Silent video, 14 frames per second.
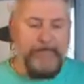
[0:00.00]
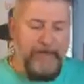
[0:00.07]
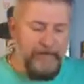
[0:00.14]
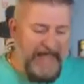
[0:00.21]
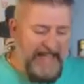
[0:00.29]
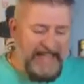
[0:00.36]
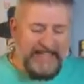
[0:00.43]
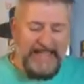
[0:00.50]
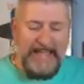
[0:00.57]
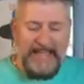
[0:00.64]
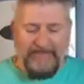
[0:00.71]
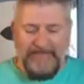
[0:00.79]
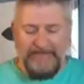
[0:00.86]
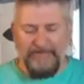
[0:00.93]
Make a
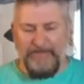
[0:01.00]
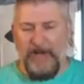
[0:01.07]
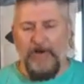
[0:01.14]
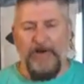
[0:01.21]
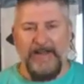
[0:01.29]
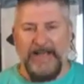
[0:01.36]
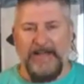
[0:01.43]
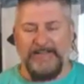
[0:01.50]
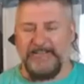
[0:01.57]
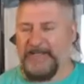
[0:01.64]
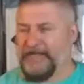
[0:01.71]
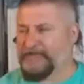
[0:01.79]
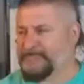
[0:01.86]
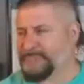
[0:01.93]
day of it. Go on out
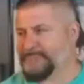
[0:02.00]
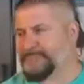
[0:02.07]
there.